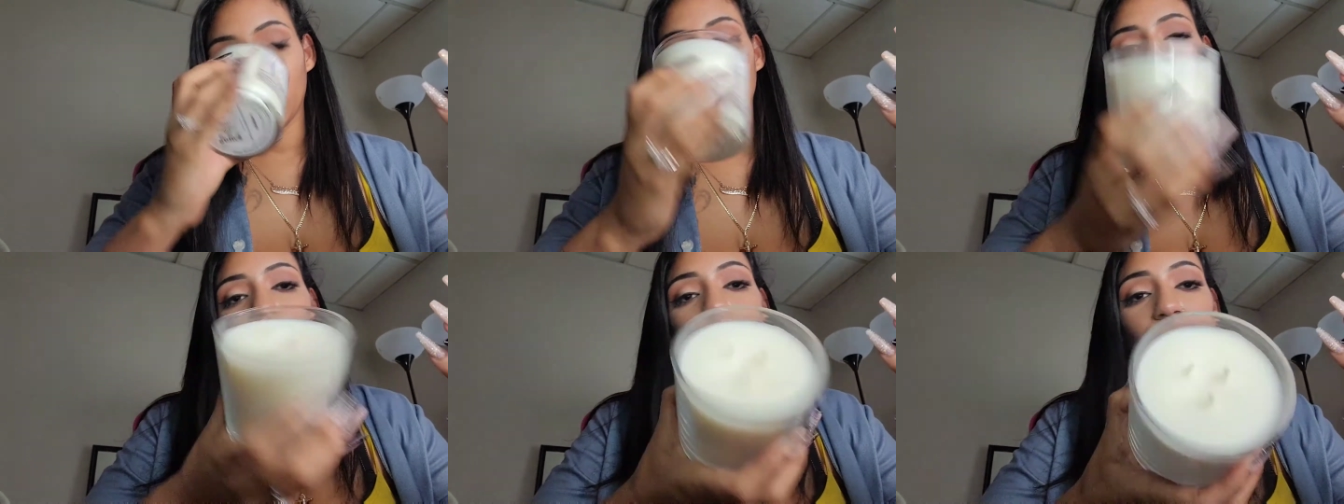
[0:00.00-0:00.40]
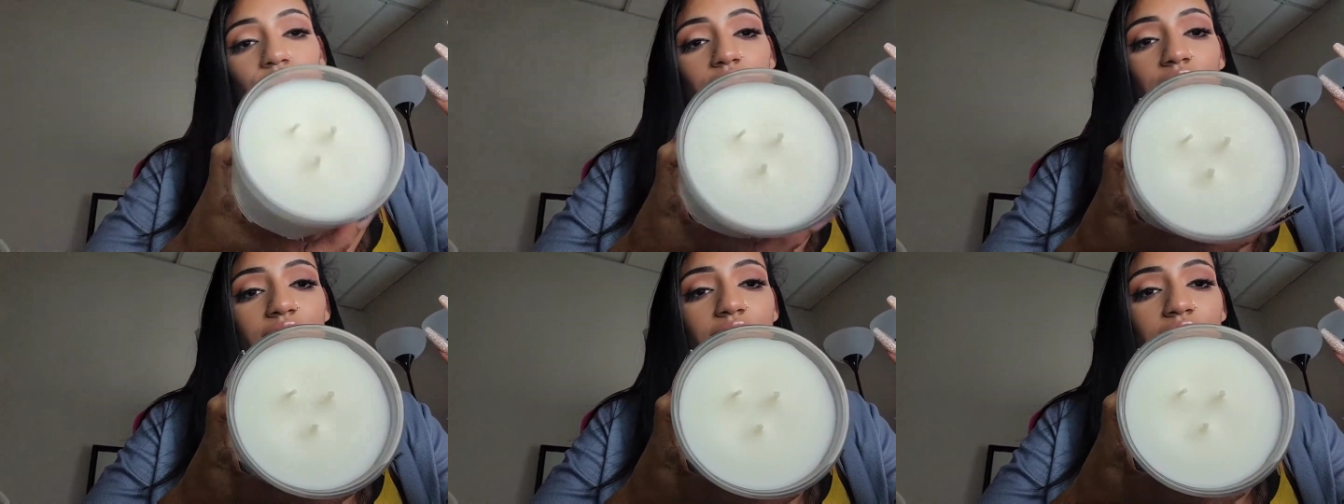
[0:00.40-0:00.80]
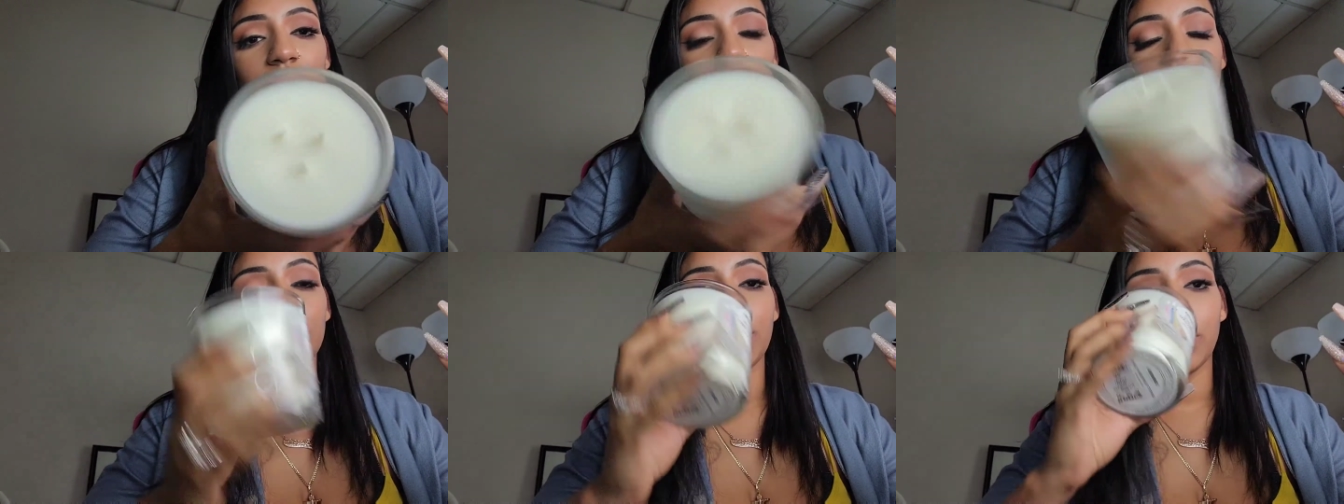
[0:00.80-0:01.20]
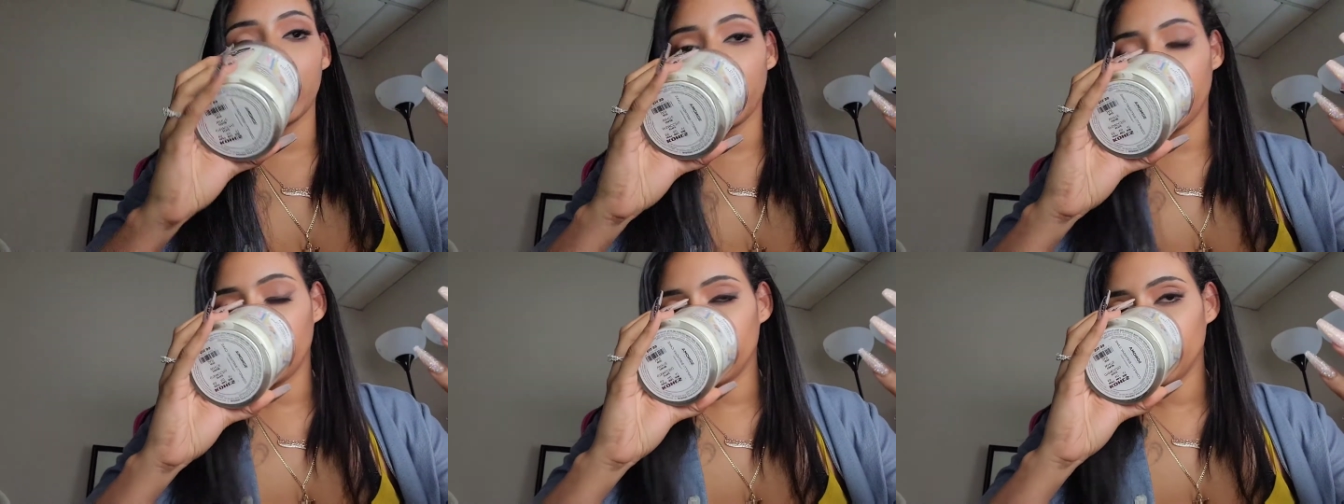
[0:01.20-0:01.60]
And it really does
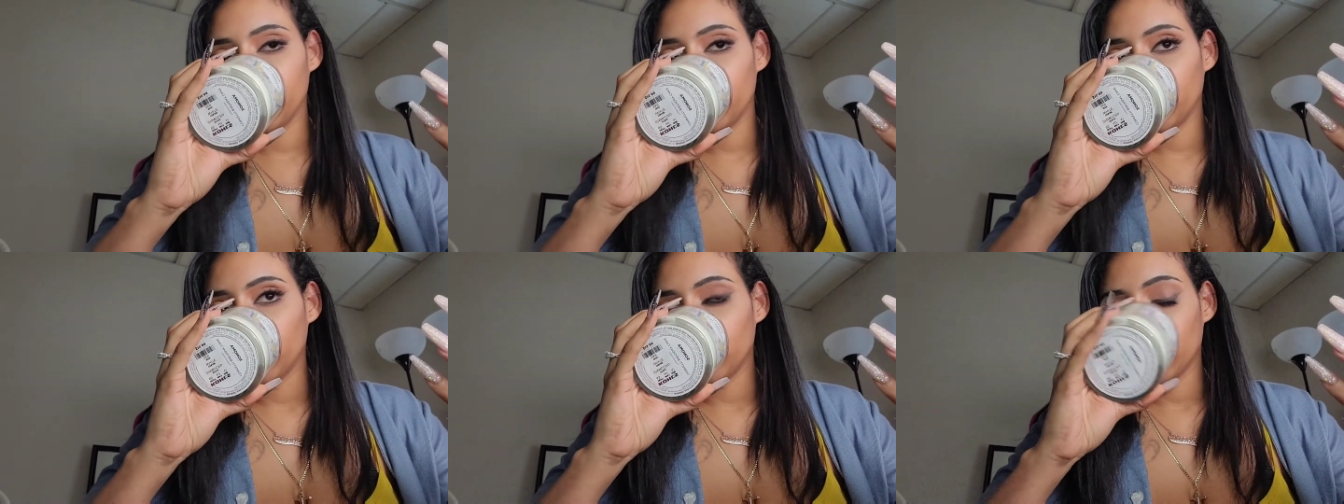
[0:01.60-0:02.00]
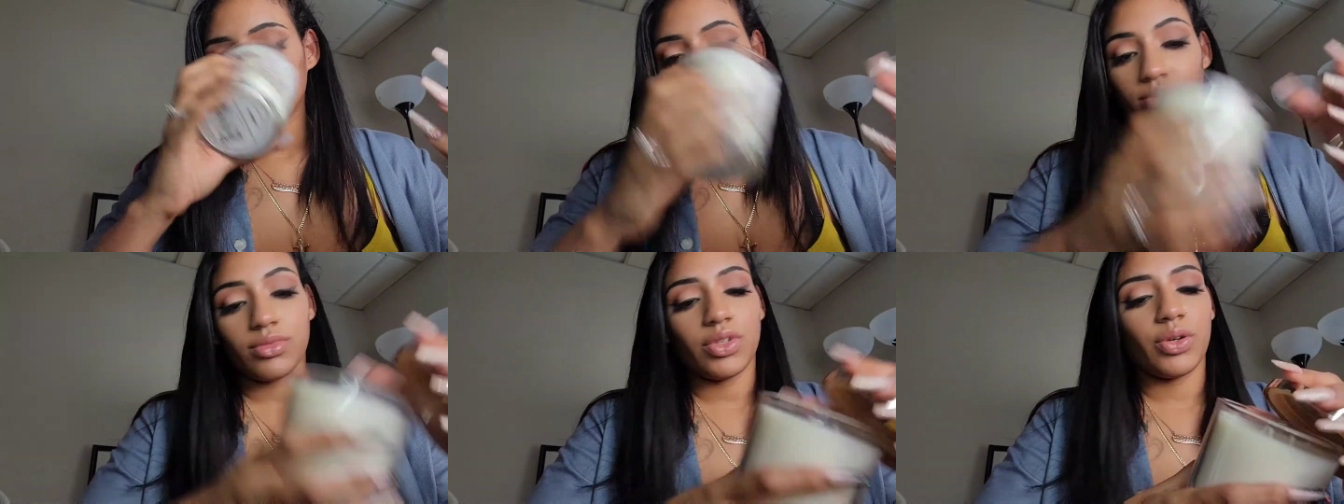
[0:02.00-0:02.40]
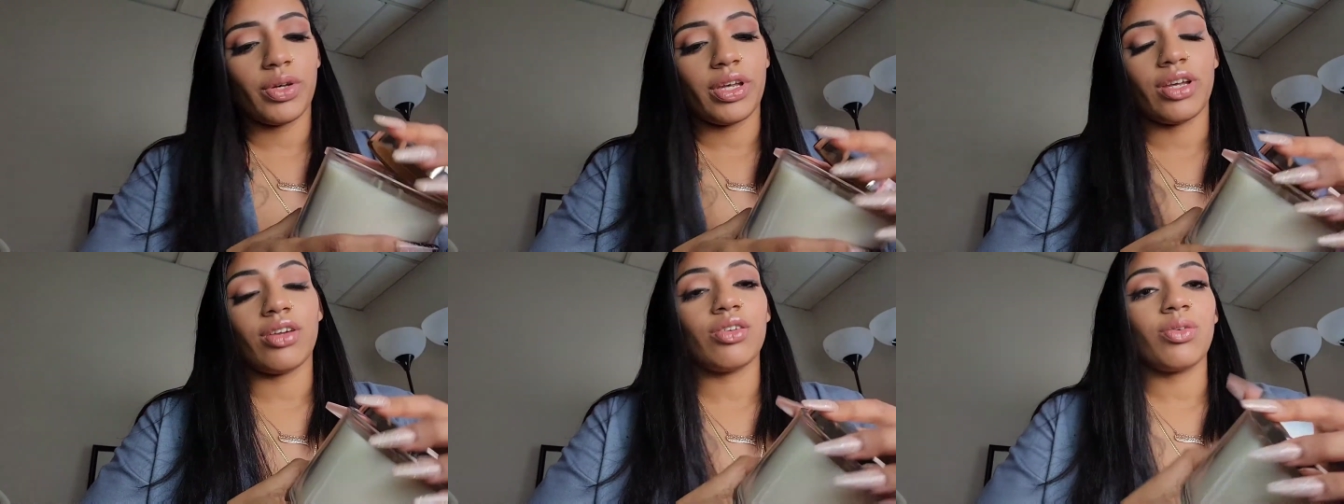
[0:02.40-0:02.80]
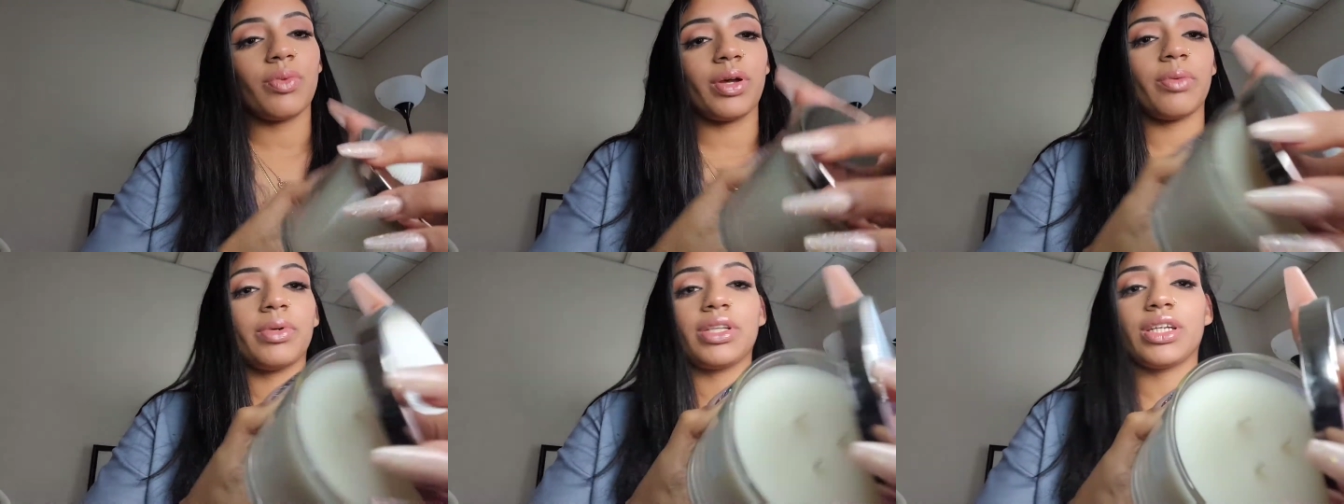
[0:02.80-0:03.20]
smell okay i don't know
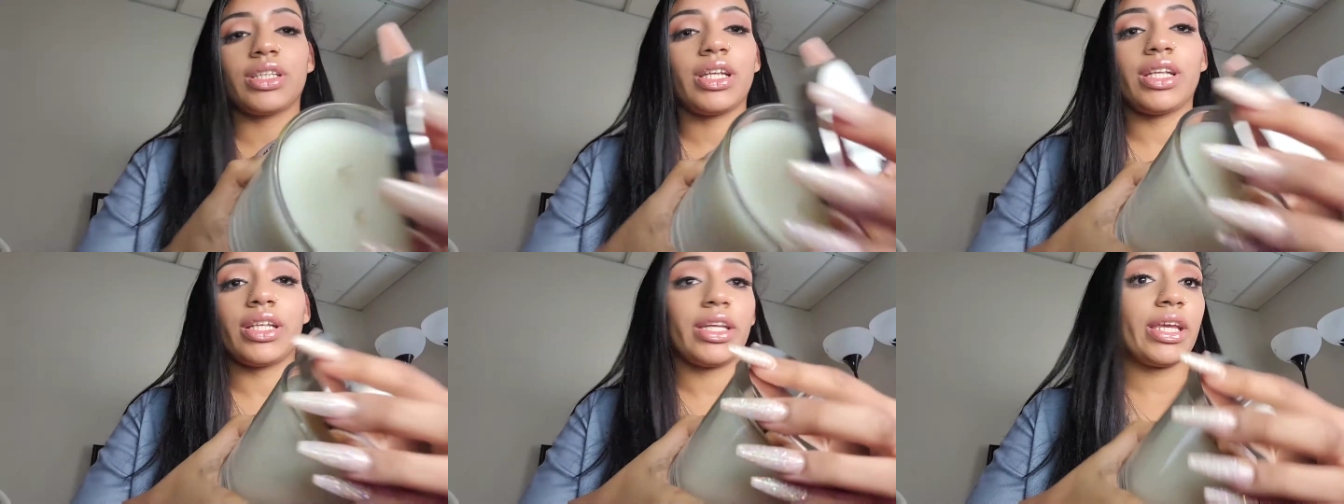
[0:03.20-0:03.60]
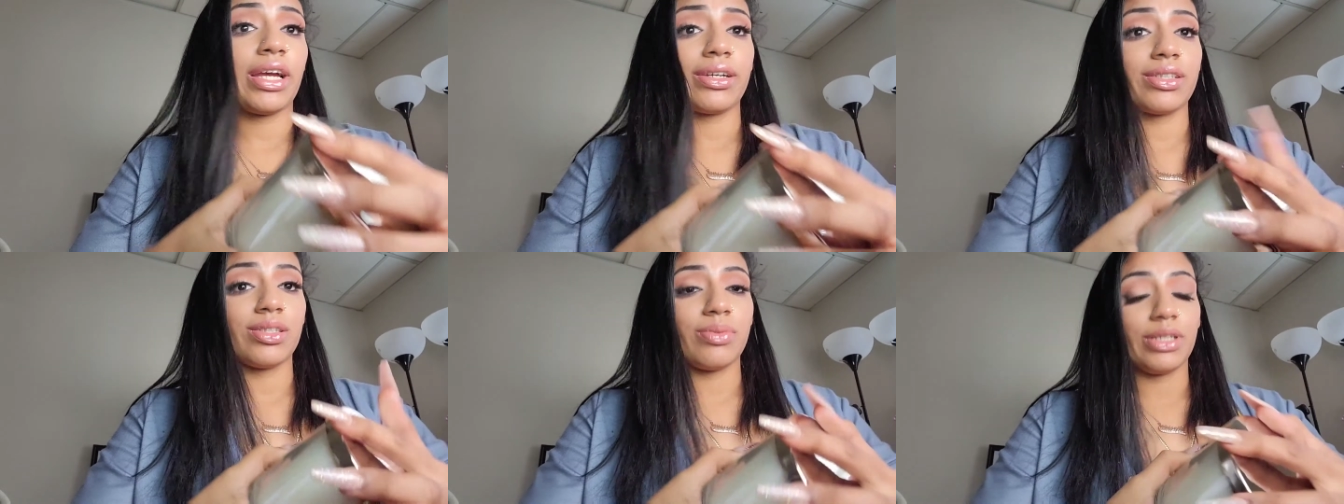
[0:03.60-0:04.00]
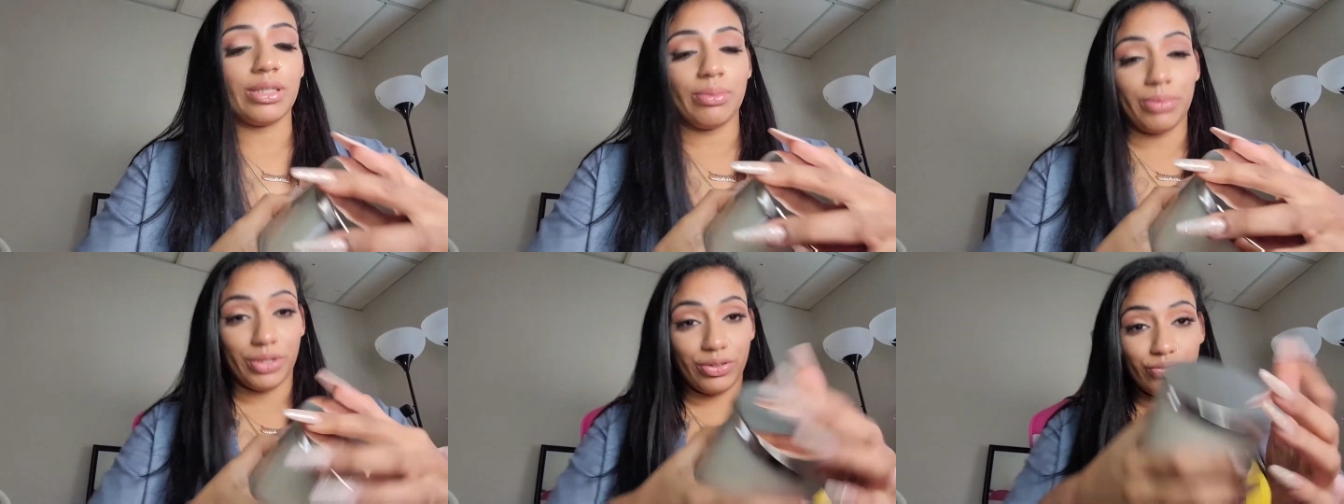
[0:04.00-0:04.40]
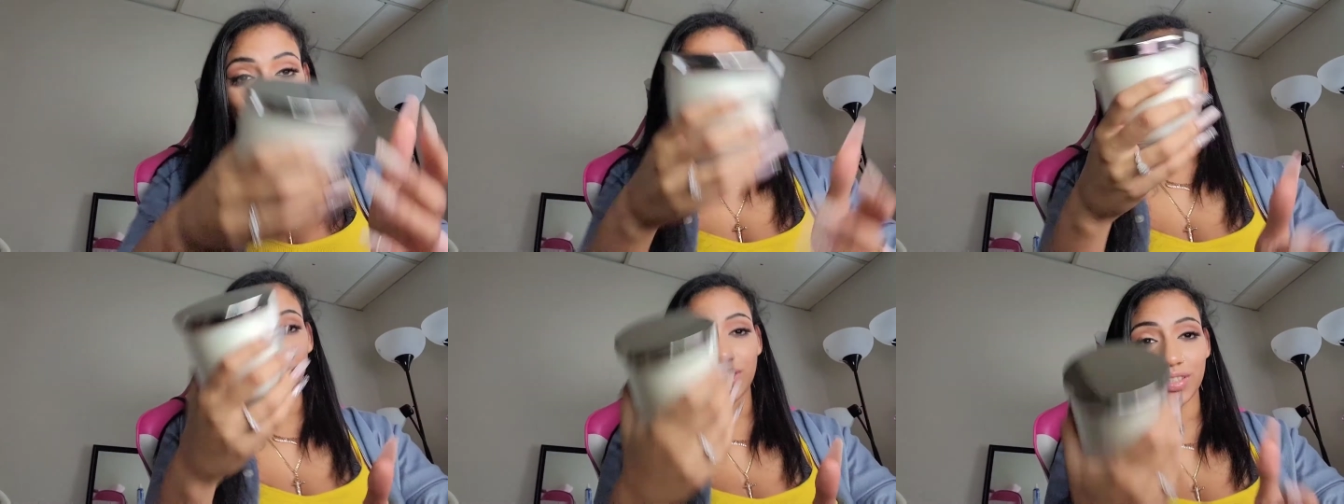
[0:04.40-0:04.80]
why i want like that like yeah i can smell it but it
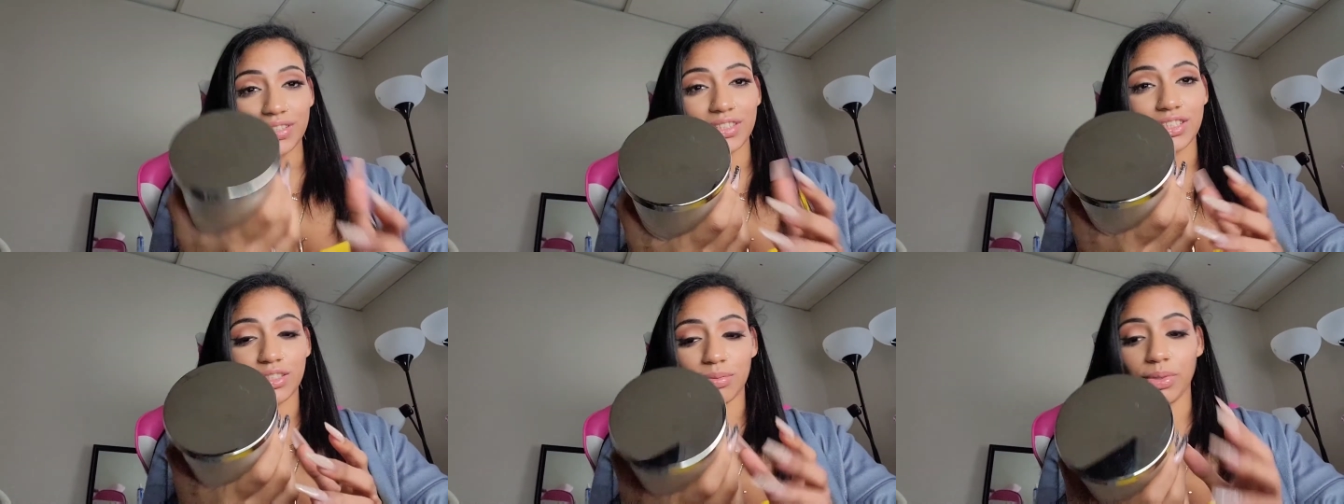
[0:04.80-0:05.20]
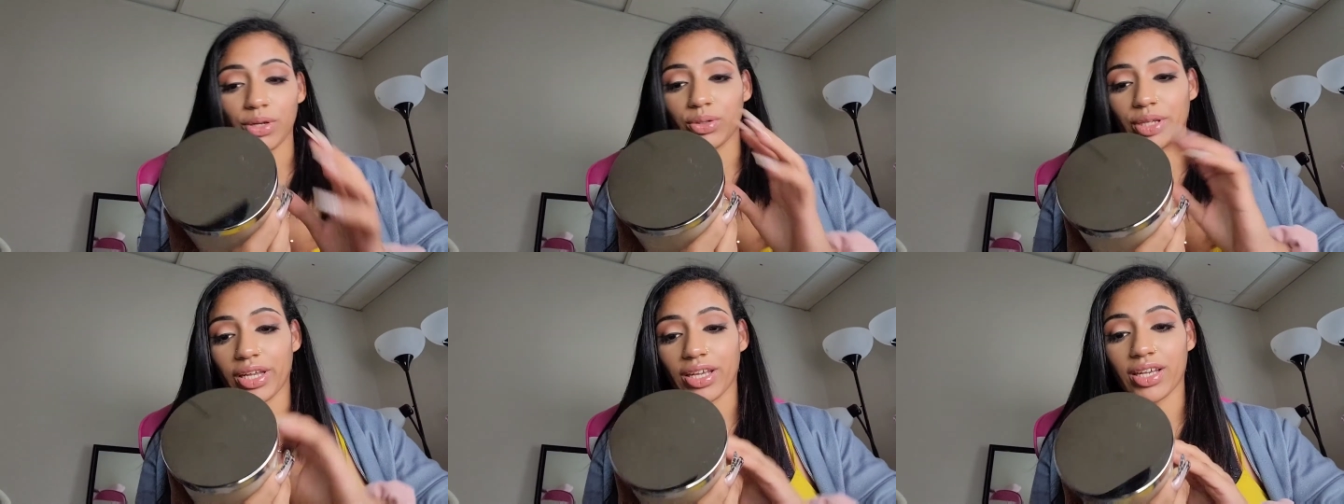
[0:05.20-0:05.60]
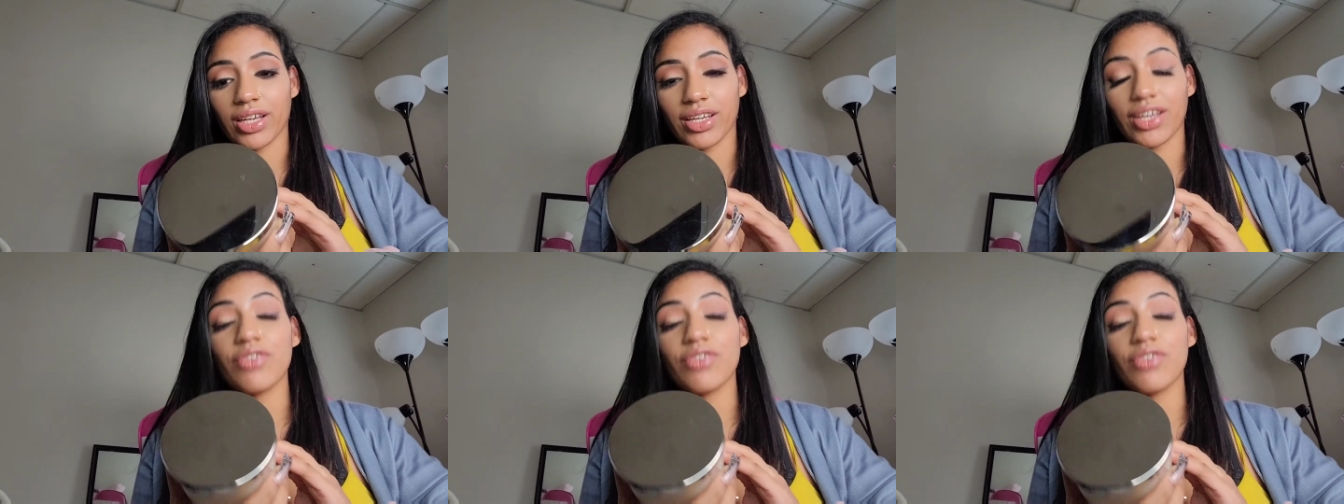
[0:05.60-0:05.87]
really does smell like